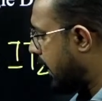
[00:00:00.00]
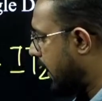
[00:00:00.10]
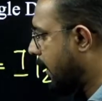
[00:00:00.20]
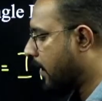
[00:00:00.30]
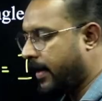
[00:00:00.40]

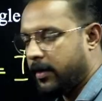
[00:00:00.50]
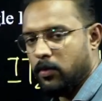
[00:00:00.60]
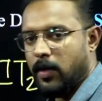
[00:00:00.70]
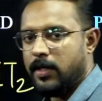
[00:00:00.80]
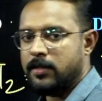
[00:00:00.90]
delta by 2,
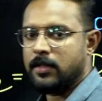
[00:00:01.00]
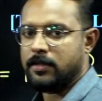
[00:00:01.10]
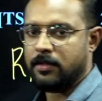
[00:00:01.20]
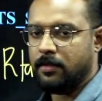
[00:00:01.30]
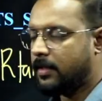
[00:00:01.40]
what is
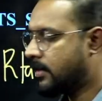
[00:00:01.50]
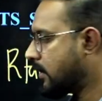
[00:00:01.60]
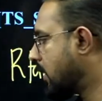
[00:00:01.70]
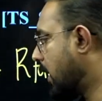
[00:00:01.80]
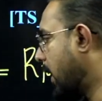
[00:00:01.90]
this? This is
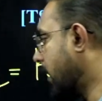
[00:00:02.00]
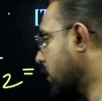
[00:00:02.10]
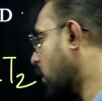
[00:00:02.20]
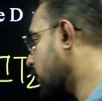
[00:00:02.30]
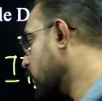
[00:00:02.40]
the length
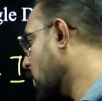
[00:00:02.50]
of